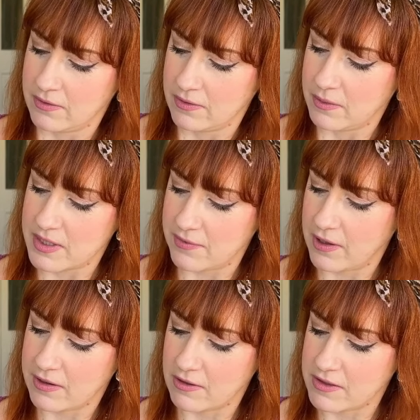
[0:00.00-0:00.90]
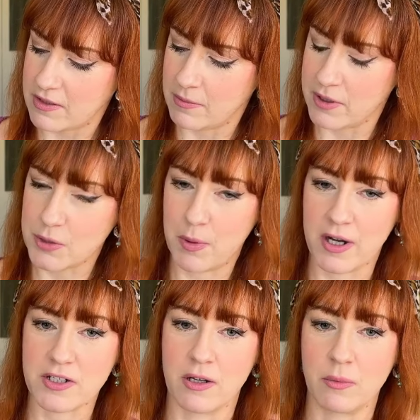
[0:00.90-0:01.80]
I just feel like there's so much
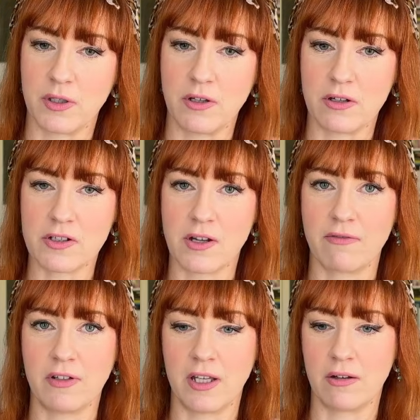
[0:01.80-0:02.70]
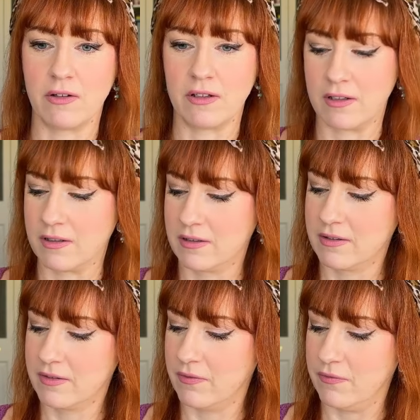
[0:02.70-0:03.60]
pressure when you're shuffling on a
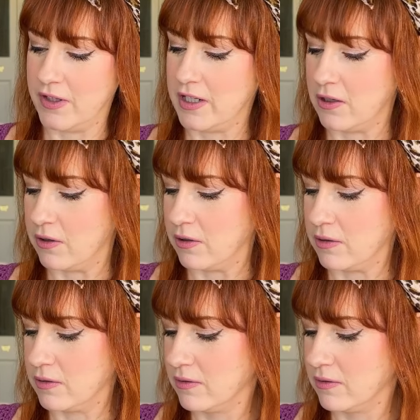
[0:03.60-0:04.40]
video.